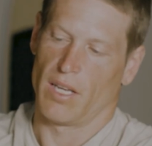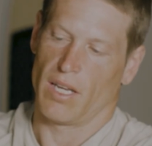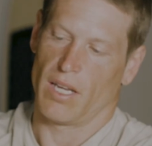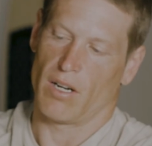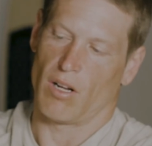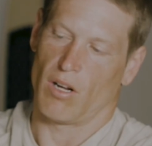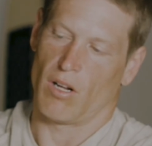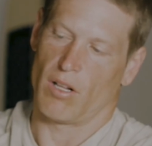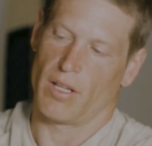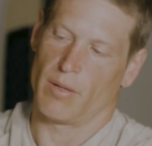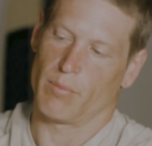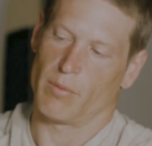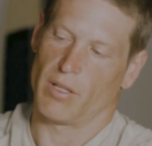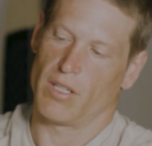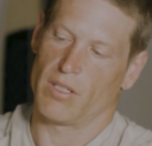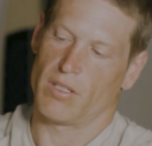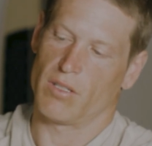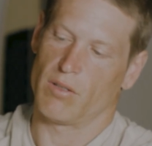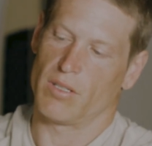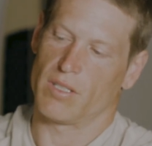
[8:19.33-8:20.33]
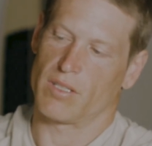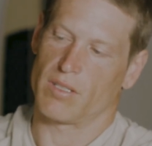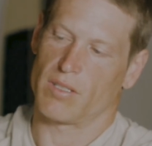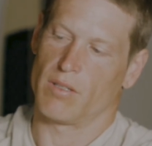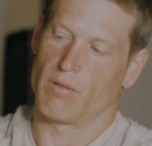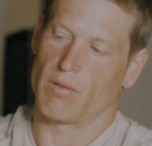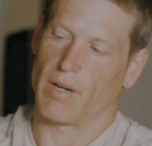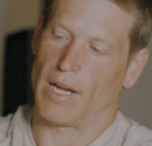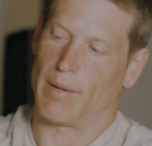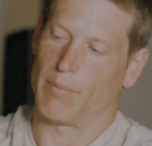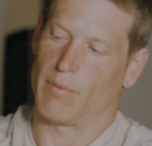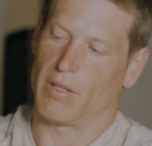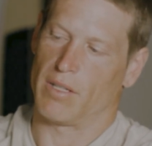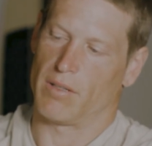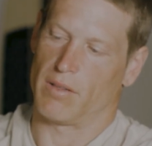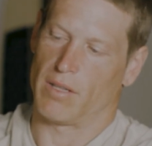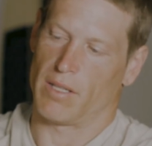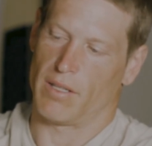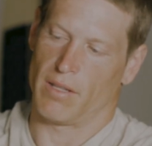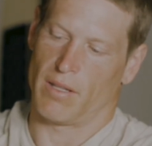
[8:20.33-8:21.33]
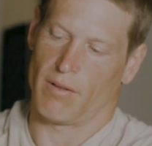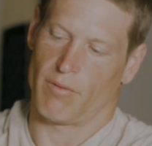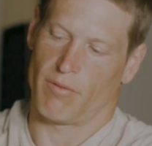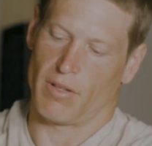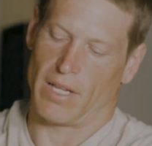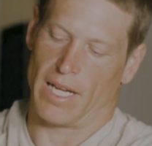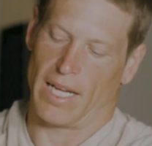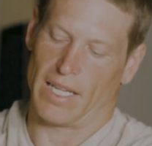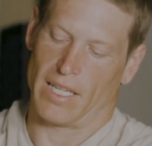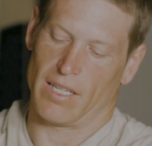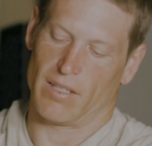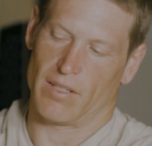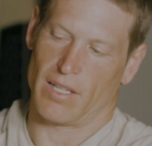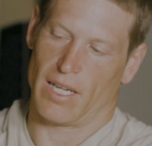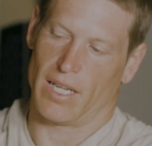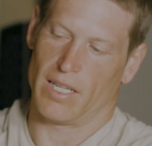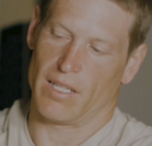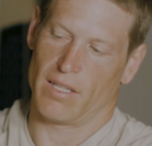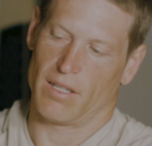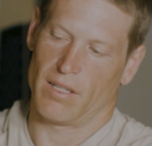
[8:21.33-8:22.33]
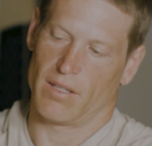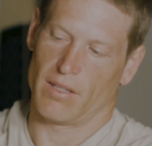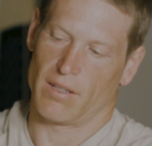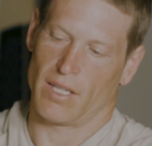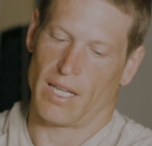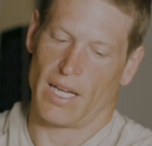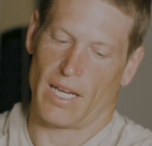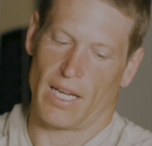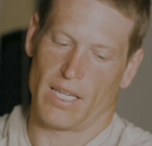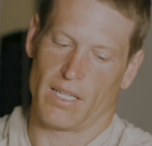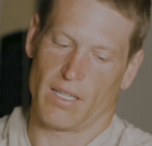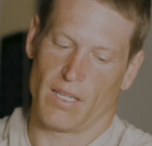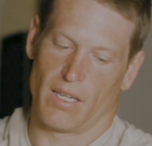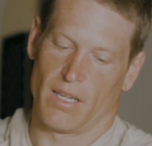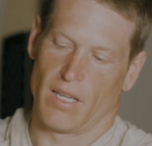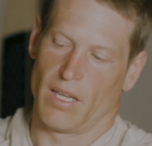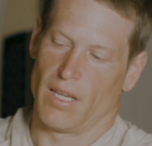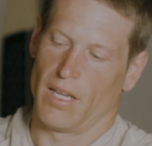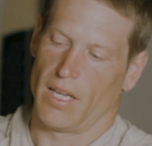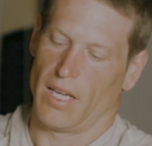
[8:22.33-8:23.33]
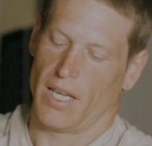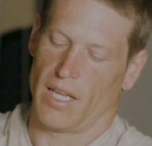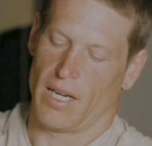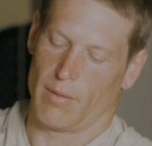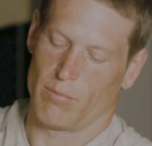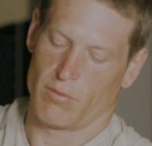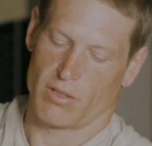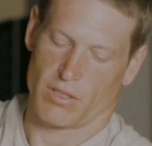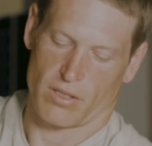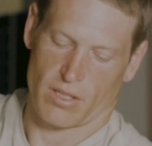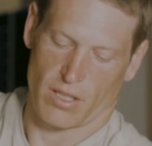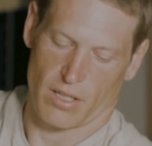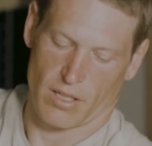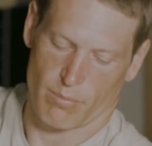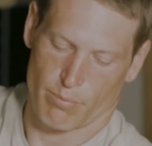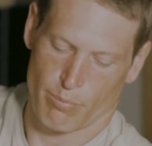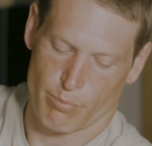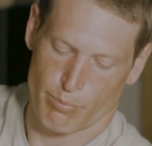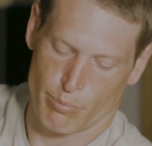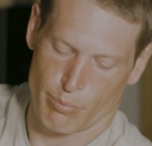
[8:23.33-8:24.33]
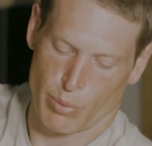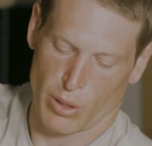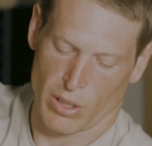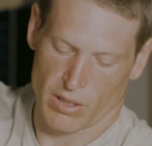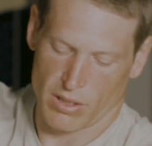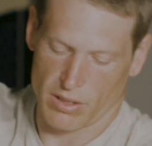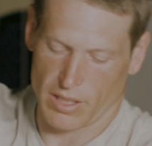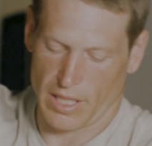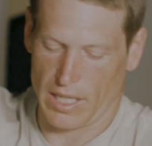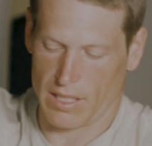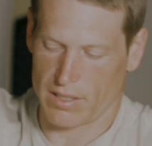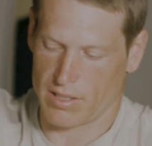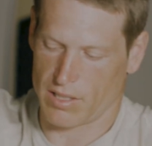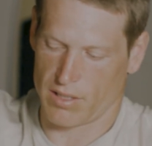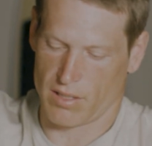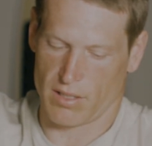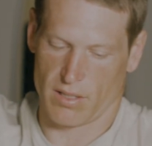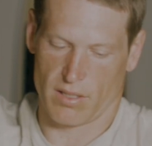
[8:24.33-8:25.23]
And all I'm going to do is grab the flagging line and I'm just going to pull it